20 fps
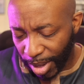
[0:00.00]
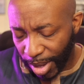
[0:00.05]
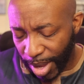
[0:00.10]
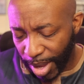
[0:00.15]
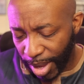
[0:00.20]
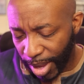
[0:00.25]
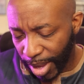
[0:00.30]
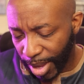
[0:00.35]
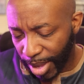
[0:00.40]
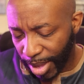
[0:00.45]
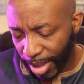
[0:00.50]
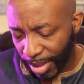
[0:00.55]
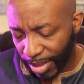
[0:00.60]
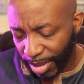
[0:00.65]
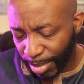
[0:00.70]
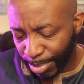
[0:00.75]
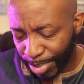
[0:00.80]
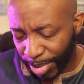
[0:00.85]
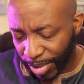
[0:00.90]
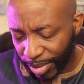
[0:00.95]
and
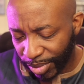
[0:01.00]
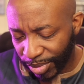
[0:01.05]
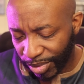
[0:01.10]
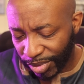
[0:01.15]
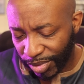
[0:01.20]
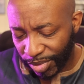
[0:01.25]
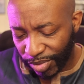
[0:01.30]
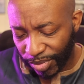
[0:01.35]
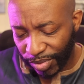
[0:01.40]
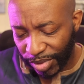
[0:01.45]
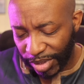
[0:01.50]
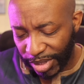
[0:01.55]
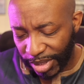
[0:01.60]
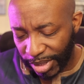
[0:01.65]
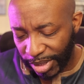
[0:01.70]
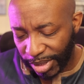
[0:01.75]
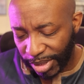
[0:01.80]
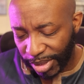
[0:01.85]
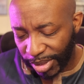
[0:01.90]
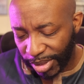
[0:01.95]
the post
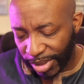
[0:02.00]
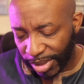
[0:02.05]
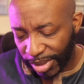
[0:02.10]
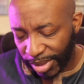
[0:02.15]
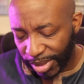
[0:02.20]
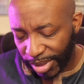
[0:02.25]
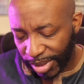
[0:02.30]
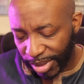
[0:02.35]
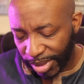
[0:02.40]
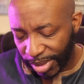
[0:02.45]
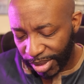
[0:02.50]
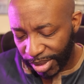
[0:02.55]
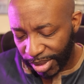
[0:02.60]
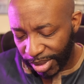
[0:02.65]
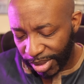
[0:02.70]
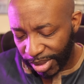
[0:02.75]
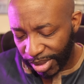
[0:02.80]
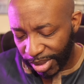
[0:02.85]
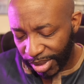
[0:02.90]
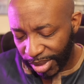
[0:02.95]
reads
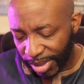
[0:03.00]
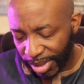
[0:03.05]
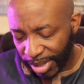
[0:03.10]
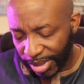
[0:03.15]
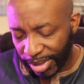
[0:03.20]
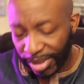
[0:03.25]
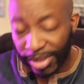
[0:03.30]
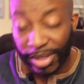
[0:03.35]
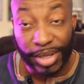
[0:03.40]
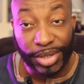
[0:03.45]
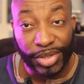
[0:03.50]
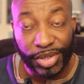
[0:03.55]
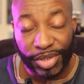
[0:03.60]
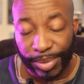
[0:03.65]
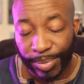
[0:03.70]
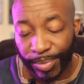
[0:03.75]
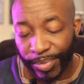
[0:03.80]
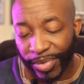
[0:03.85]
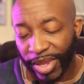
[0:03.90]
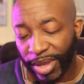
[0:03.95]
as such.